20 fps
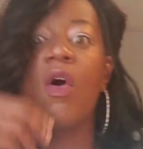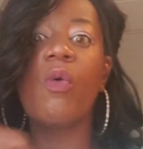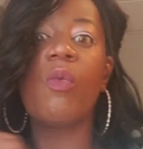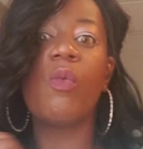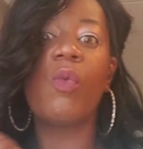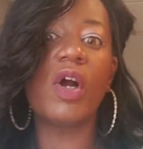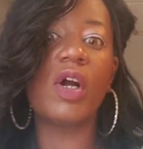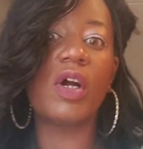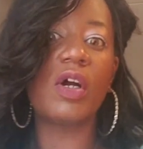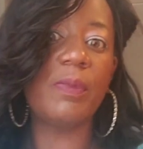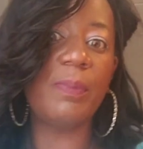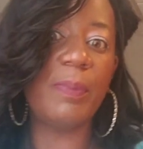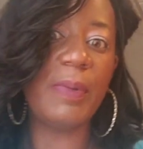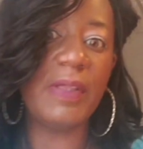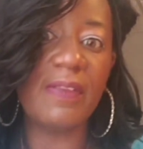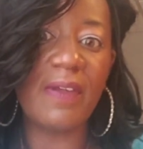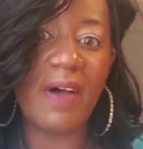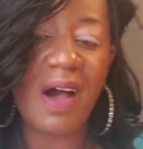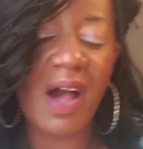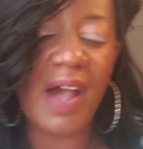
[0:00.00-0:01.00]
What could be
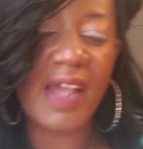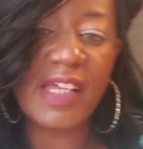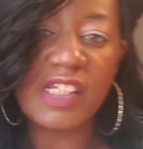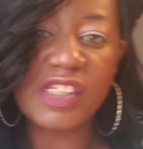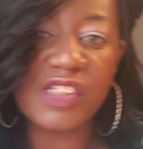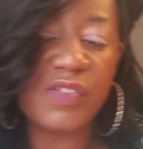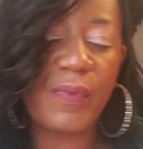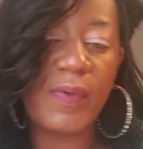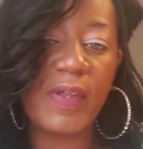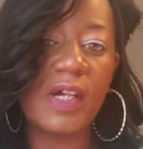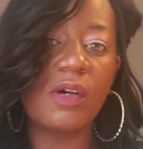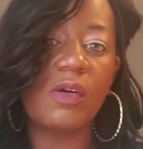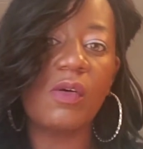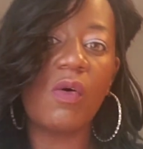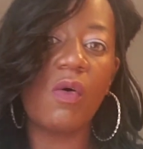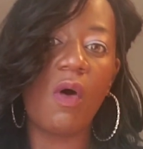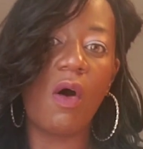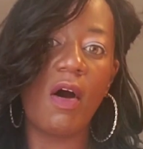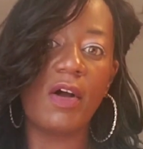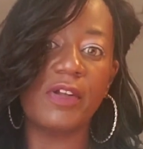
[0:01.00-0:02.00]
the highest
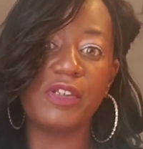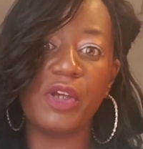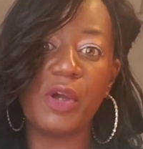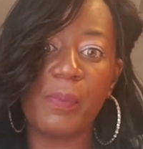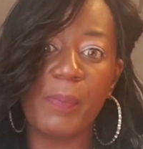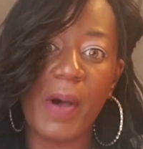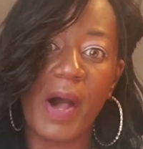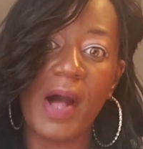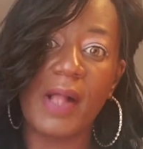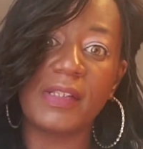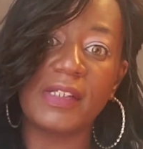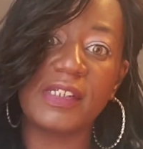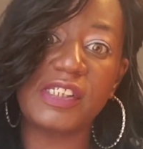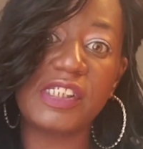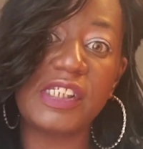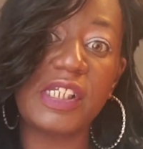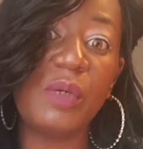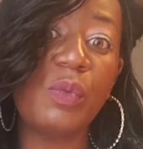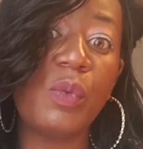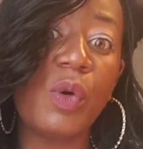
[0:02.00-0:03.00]
vehicle on your
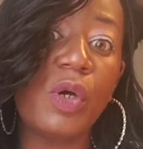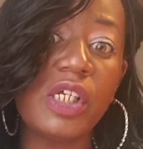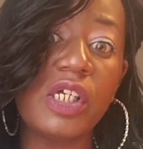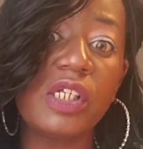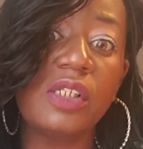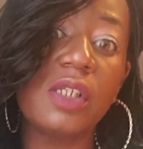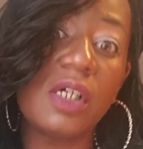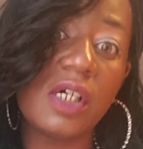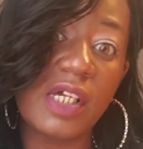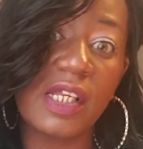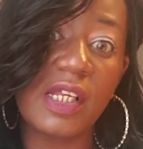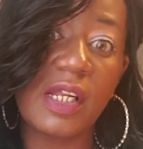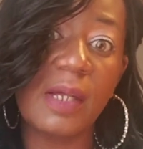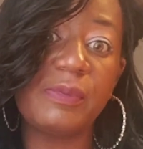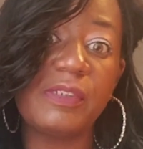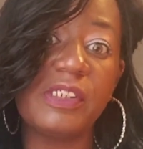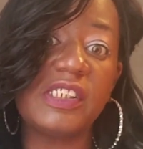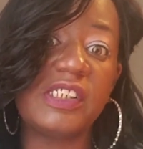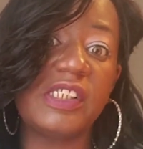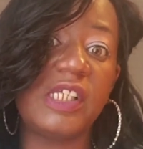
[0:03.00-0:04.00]
policy? Well, you look it
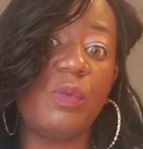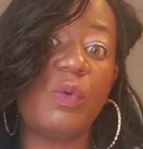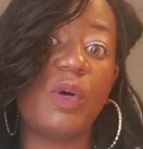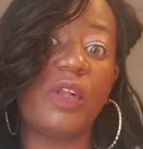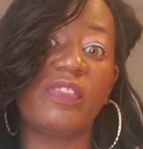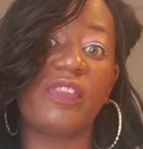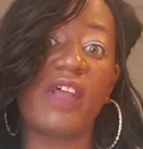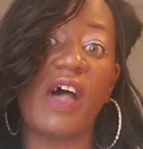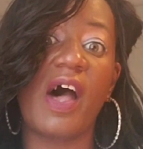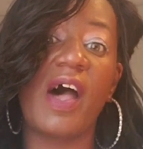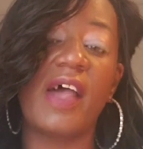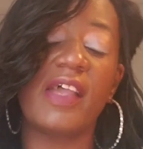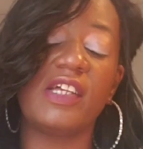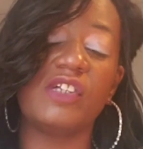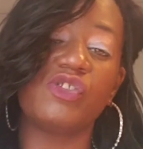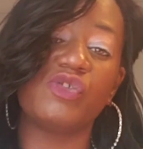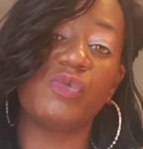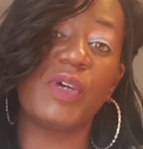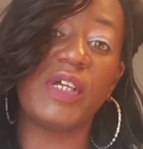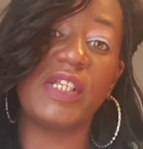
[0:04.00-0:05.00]
up to see what the
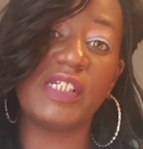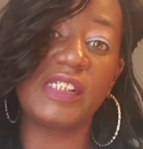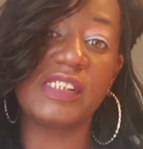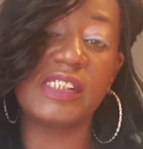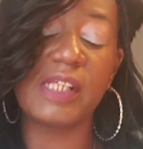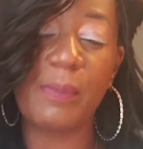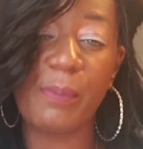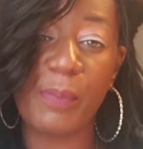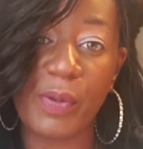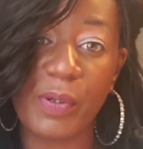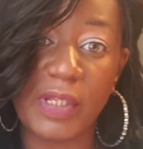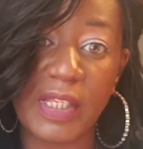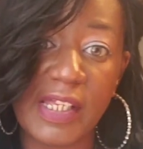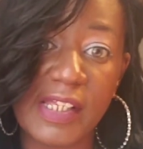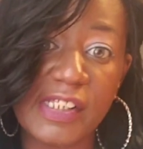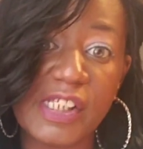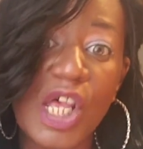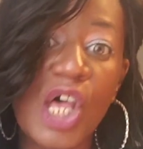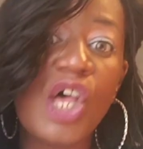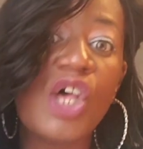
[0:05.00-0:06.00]
highest rated symbol
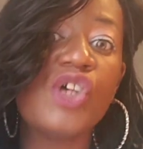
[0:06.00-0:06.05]
is.